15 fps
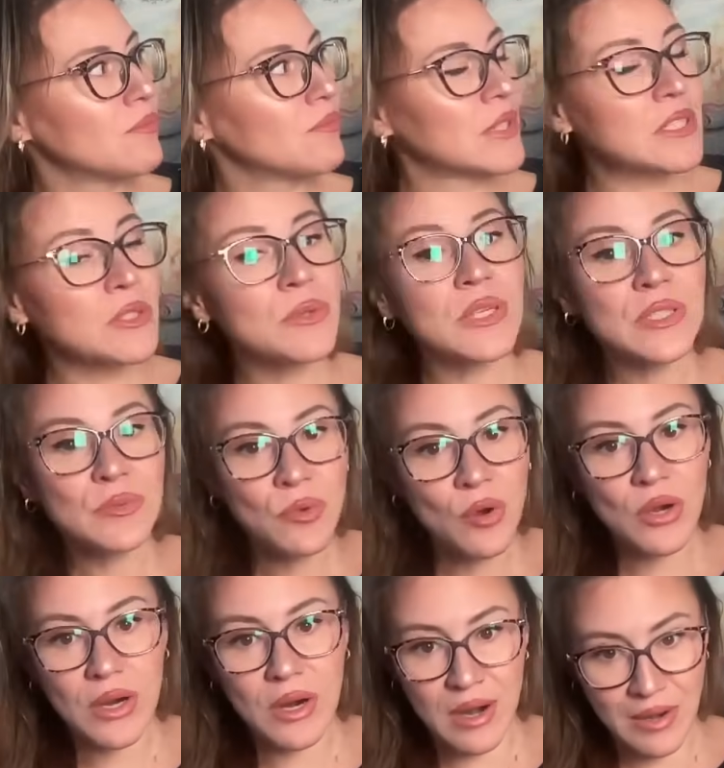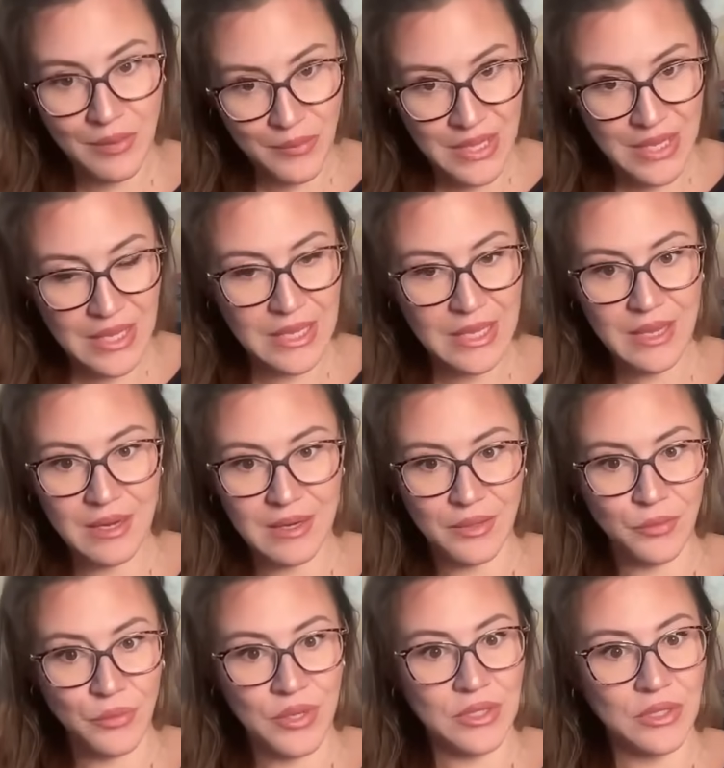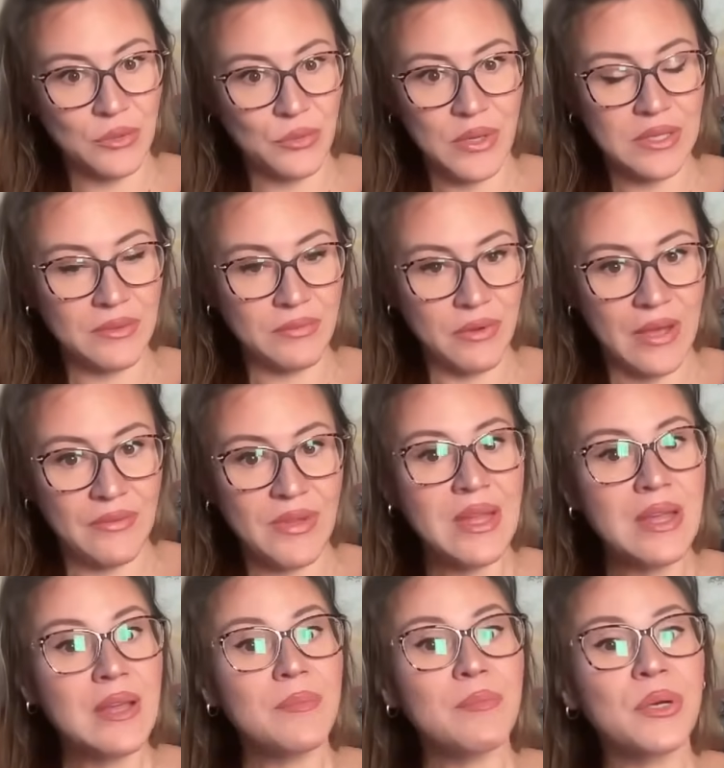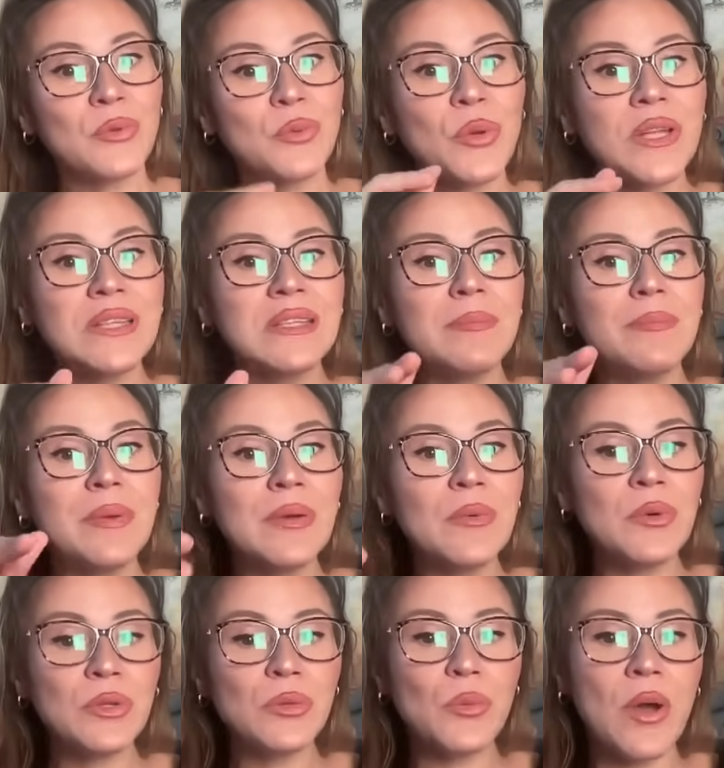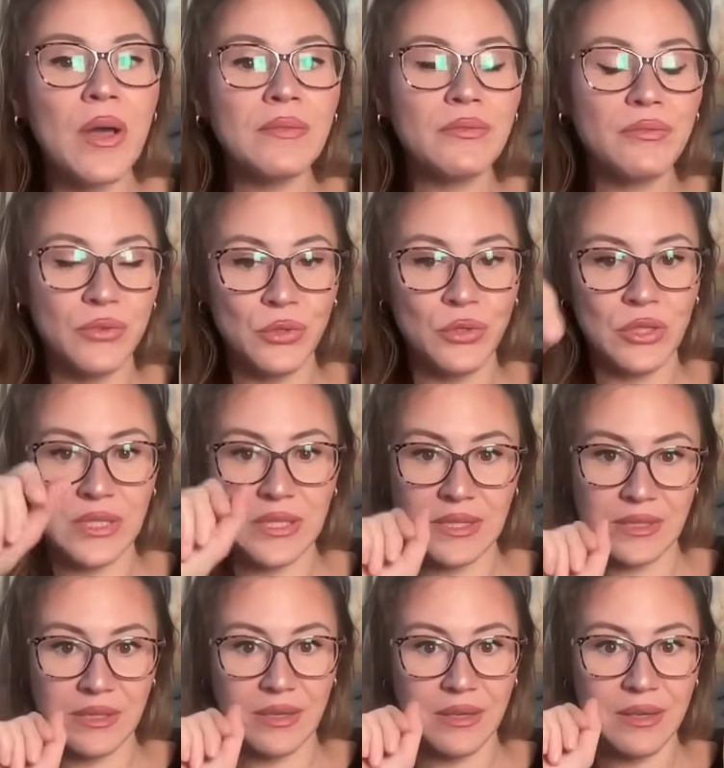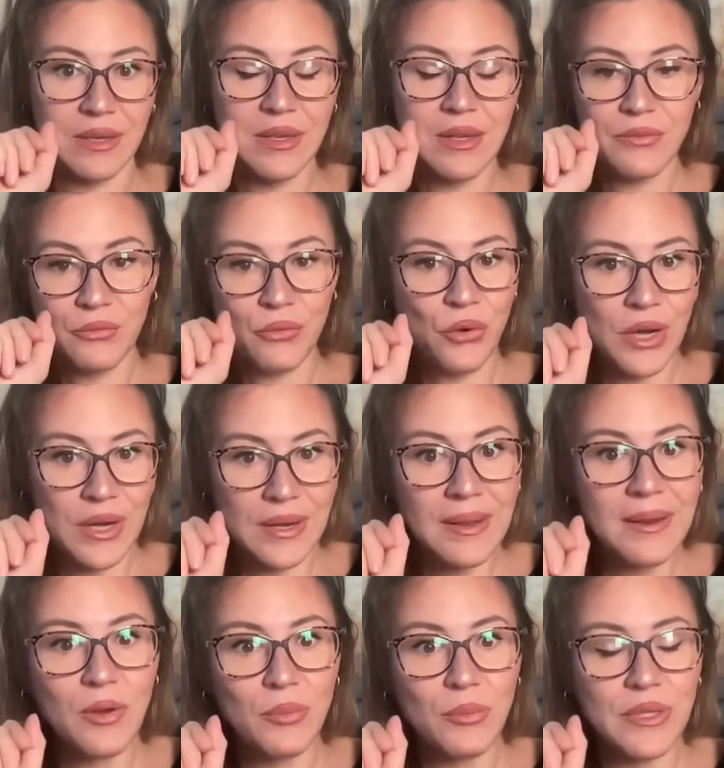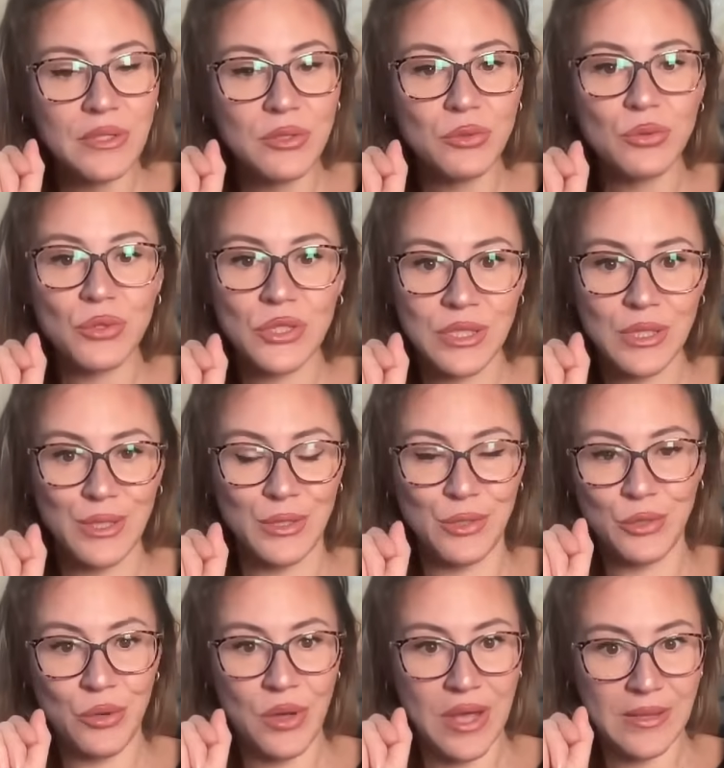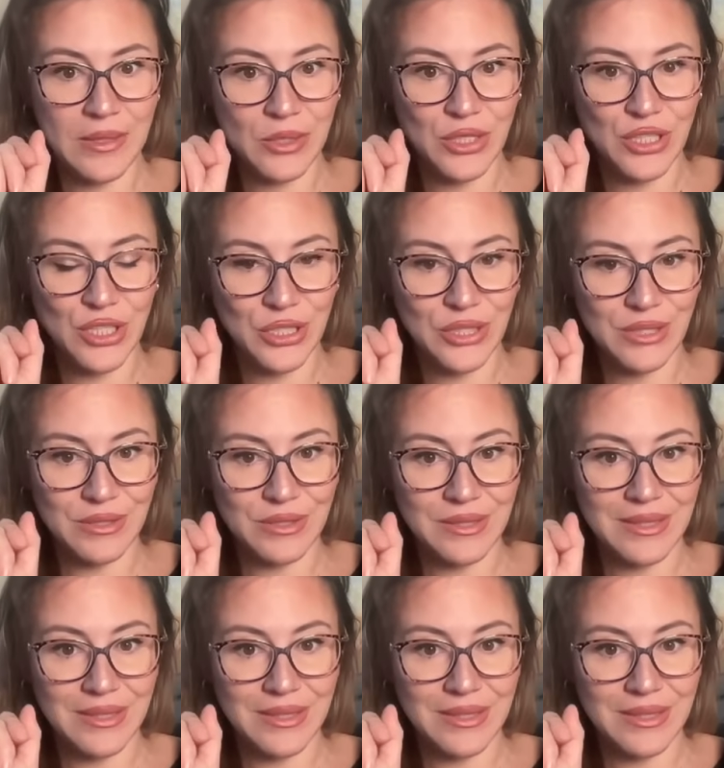That's why it's more karmic year, 2025. But we're dipping with one foot this year for a little bit to see the new energies.